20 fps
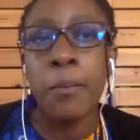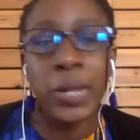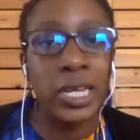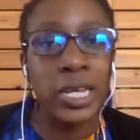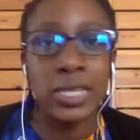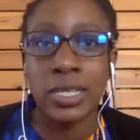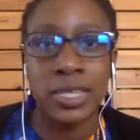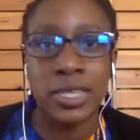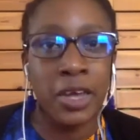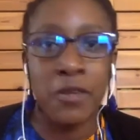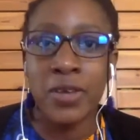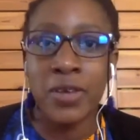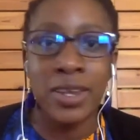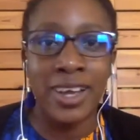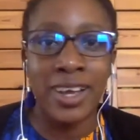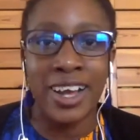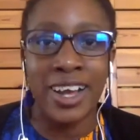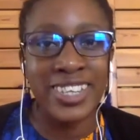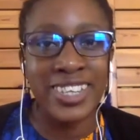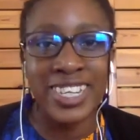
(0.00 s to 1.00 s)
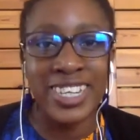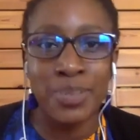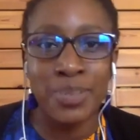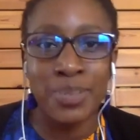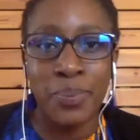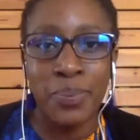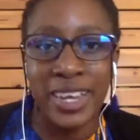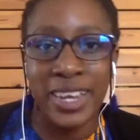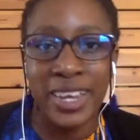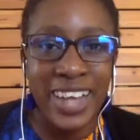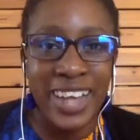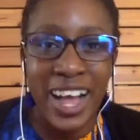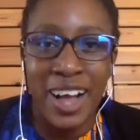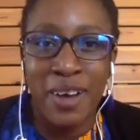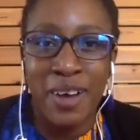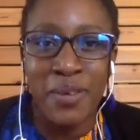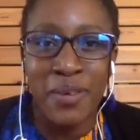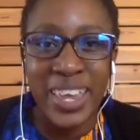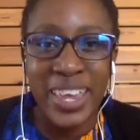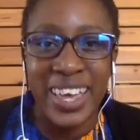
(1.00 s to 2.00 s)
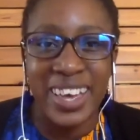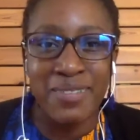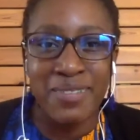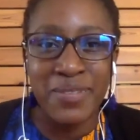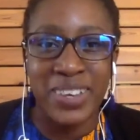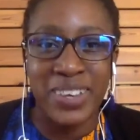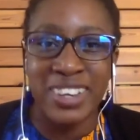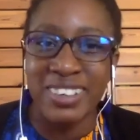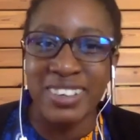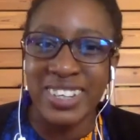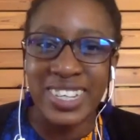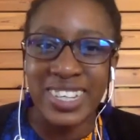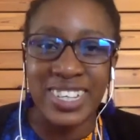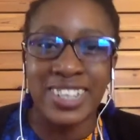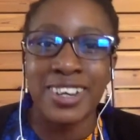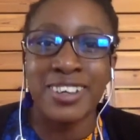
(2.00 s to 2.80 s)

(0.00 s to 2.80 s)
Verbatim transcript: places I really can't explain how we have increased our